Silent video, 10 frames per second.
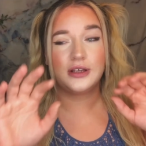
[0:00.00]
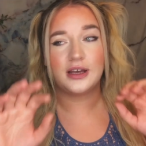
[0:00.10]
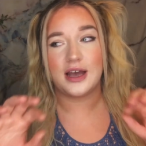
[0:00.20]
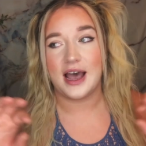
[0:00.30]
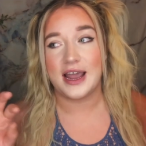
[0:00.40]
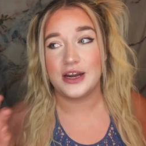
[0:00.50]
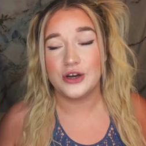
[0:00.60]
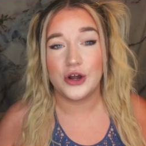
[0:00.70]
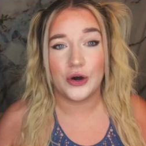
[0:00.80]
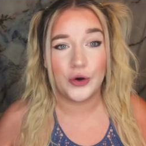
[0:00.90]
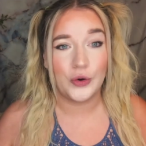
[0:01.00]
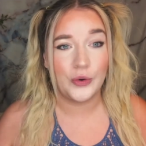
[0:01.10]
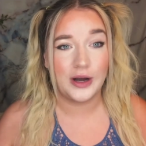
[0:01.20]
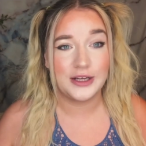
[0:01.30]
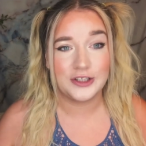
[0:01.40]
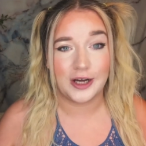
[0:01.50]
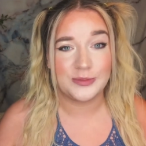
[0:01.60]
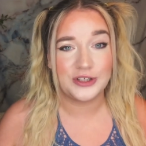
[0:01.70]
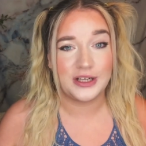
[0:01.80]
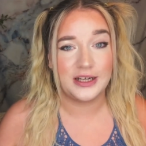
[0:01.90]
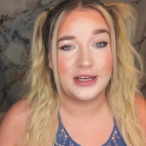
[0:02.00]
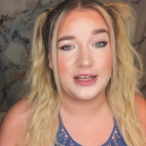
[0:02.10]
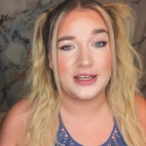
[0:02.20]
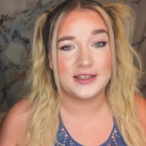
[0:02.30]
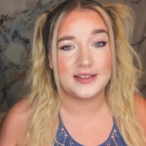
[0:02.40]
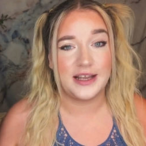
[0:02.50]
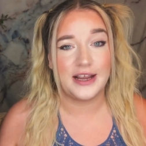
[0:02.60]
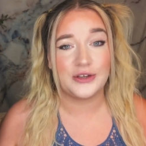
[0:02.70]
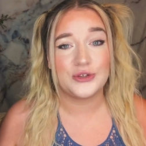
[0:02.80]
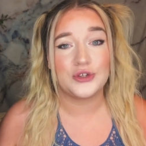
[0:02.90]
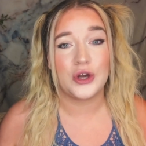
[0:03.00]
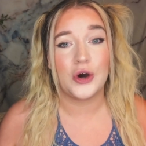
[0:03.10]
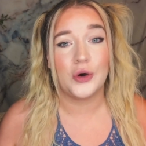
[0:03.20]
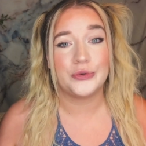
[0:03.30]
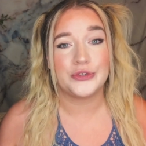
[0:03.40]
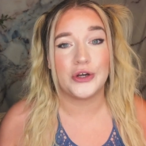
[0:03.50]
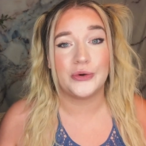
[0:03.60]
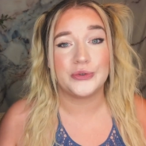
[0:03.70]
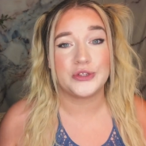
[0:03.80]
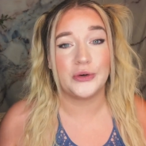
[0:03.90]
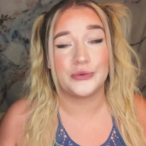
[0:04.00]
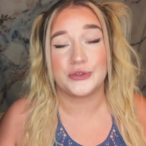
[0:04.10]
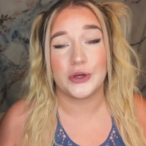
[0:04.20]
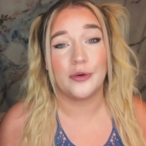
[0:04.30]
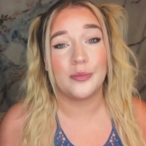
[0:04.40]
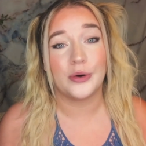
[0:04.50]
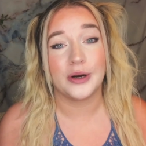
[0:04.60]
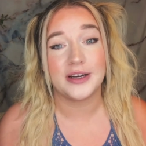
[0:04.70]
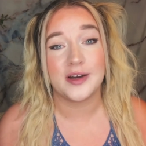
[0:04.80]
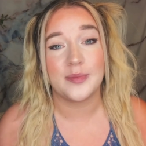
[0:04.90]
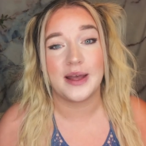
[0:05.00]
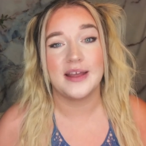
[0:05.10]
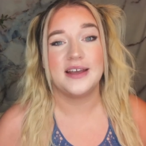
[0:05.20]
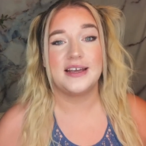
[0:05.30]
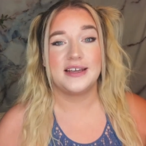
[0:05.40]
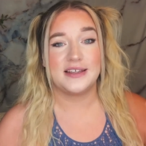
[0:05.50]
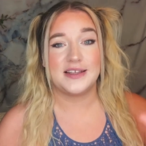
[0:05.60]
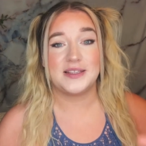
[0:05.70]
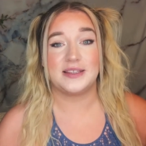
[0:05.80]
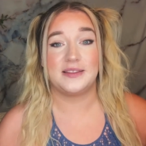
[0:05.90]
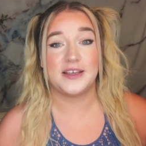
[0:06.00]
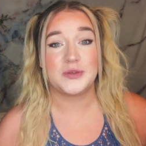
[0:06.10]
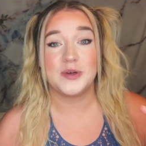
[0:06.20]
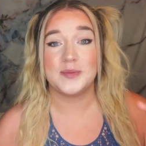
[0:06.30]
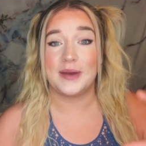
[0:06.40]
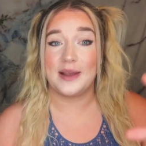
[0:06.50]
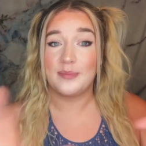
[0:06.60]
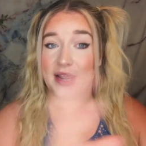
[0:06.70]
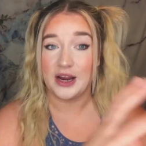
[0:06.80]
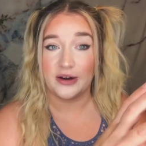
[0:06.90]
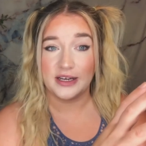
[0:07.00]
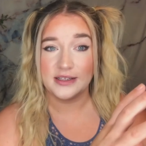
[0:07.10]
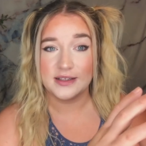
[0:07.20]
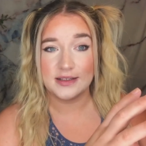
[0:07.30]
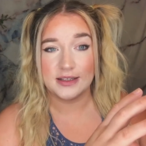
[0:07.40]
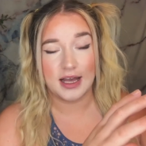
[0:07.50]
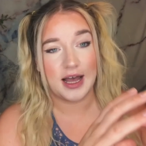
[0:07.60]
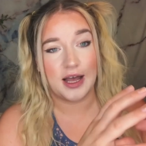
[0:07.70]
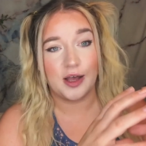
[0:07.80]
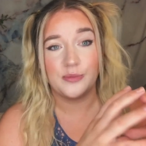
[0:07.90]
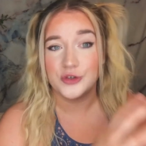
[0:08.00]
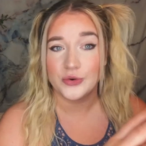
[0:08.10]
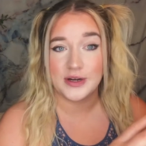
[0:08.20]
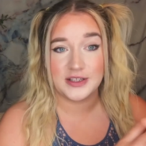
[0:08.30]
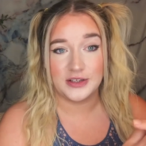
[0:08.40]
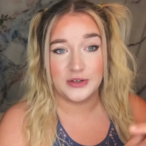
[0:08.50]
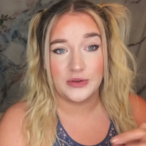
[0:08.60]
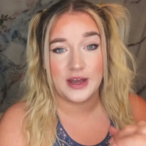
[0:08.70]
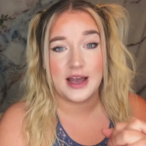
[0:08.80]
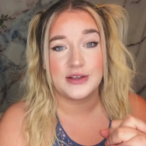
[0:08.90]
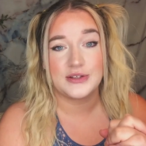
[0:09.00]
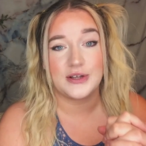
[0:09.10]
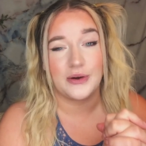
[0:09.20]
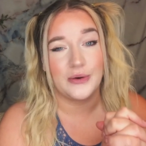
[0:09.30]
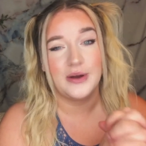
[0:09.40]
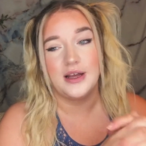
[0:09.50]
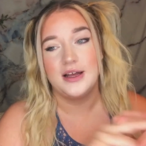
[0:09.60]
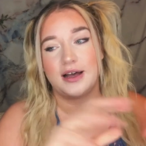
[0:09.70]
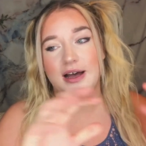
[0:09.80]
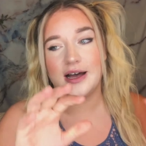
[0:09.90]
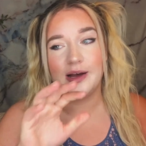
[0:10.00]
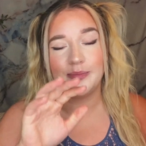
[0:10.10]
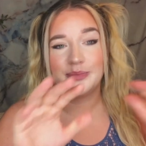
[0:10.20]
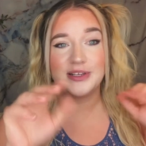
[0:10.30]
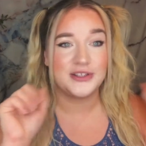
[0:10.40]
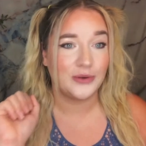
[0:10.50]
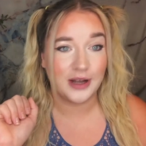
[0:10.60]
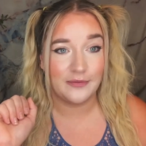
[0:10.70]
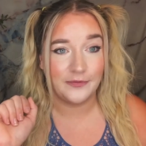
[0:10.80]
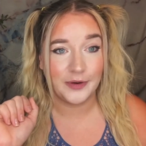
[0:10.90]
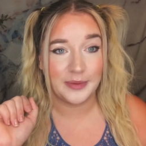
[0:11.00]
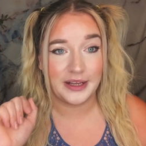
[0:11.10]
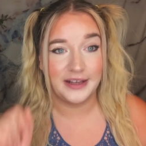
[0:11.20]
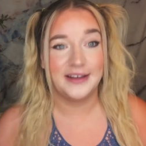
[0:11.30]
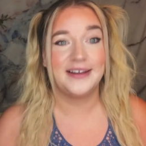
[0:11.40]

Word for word: I know adoption is like so, so, so, so important, but this this was my parents' um, choice to do that, so um, please don't come for me.